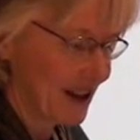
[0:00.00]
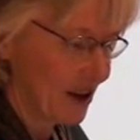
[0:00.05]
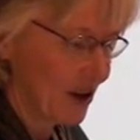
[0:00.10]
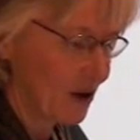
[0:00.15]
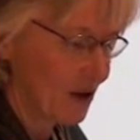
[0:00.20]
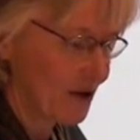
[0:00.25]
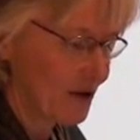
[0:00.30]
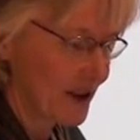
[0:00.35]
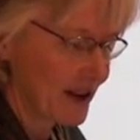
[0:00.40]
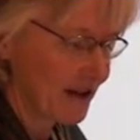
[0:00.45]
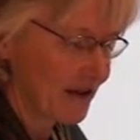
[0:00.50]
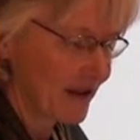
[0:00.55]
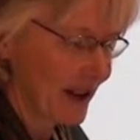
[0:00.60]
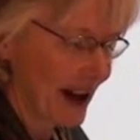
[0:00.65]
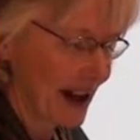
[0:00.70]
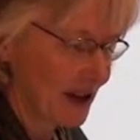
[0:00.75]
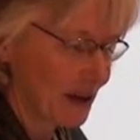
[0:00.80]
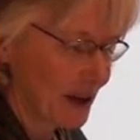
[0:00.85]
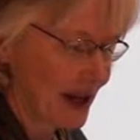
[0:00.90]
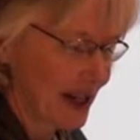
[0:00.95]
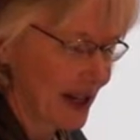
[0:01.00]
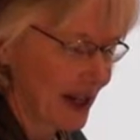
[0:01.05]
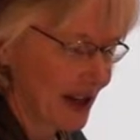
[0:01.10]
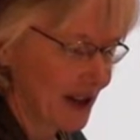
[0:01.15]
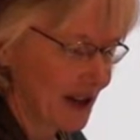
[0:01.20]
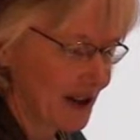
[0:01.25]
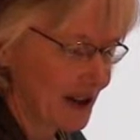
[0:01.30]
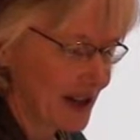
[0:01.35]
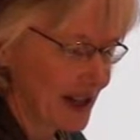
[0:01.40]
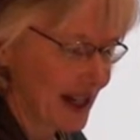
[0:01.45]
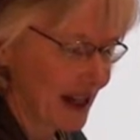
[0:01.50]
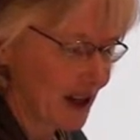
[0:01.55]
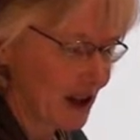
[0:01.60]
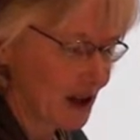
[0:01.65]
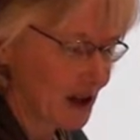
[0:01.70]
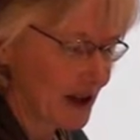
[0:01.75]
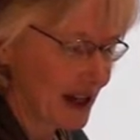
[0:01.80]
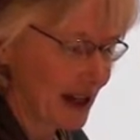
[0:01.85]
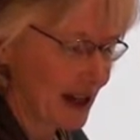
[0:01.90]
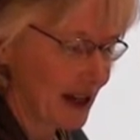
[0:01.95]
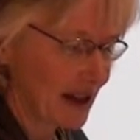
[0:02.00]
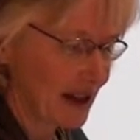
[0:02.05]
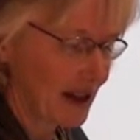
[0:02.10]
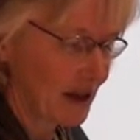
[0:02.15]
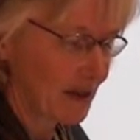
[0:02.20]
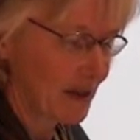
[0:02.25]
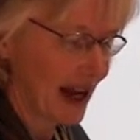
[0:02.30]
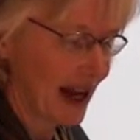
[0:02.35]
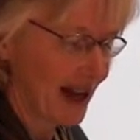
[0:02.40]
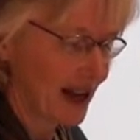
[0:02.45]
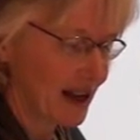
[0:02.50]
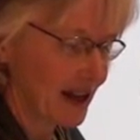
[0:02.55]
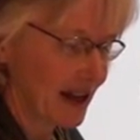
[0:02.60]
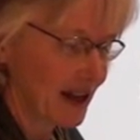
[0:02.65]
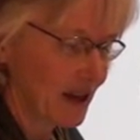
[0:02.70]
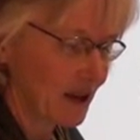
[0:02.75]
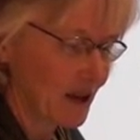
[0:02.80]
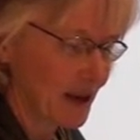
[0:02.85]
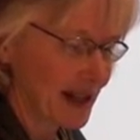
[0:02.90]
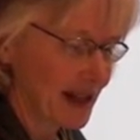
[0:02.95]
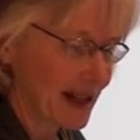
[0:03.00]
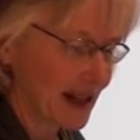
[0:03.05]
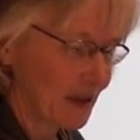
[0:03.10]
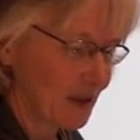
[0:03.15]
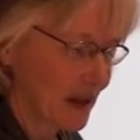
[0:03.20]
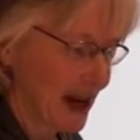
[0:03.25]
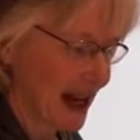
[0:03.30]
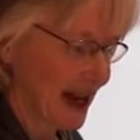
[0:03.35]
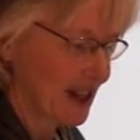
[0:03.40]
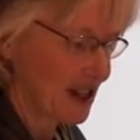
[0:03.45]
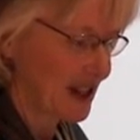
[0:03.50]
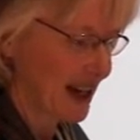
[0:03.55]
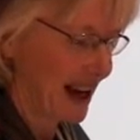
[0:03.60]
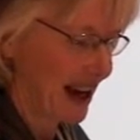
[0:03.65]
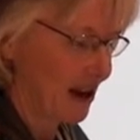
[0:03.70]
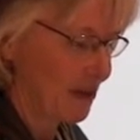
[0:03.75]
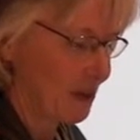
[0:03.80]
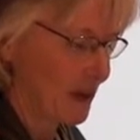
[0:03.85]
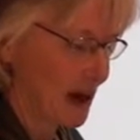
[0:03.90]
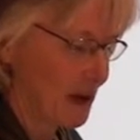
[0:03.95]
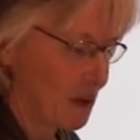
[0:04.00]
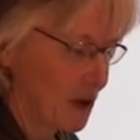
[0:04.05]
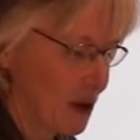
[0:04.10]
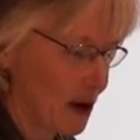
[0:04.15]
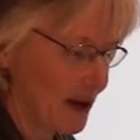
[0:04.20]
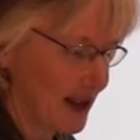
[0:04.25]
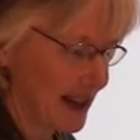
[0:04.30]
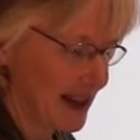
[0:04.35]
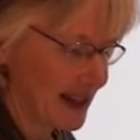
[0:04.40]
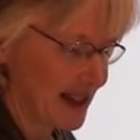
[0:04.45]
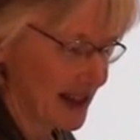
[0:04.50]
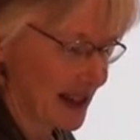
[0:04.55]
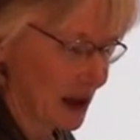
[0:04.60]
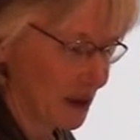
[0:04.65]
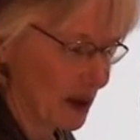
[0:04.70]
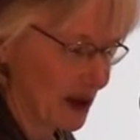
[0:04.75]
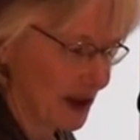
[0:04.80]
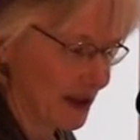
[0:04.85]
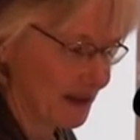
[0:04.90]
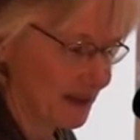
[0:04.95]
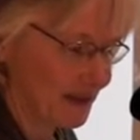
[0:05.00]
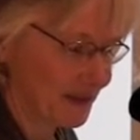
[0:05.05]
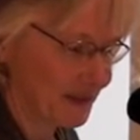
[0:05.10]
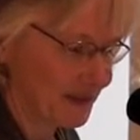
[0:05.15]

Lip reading: Over the following years, including the increasing page count by more than double.